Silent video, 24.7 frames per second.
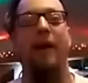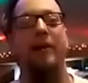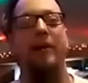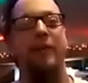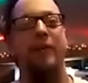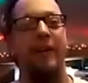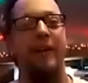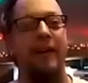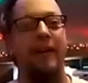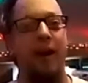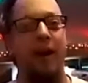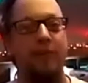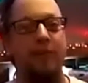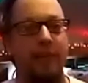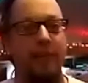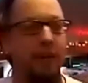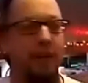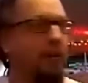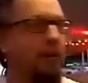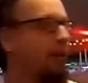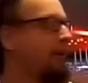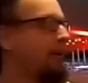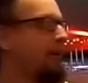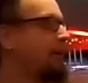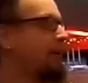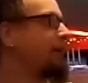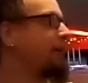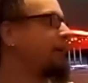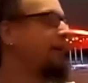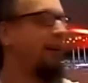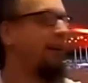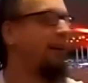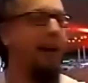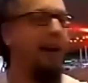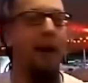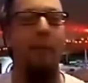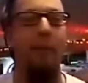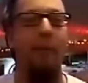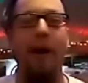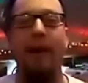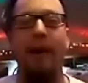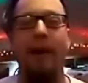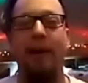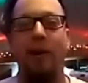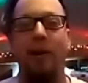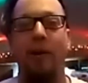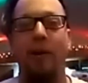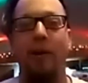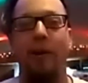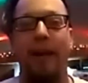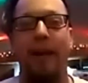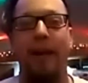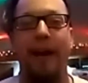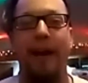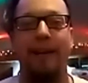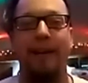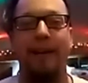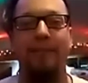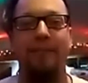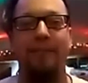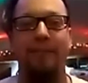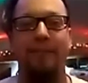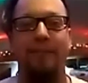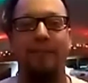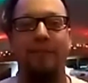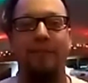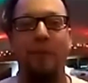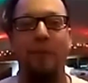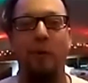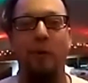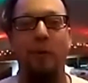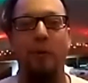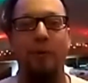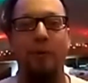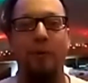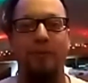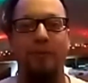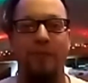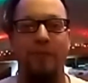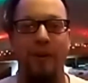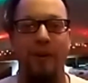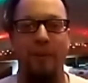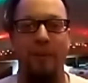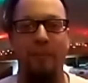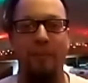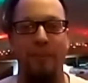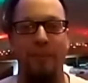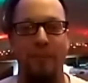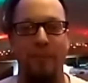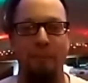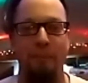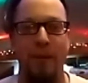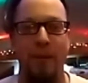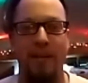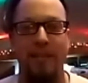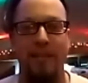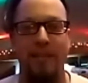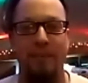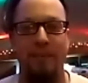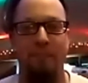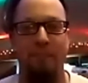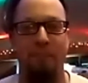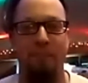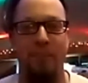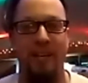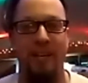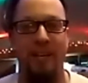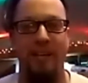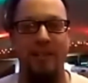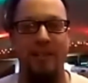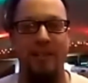right now." I was like, "I want to go get food from the pizza place."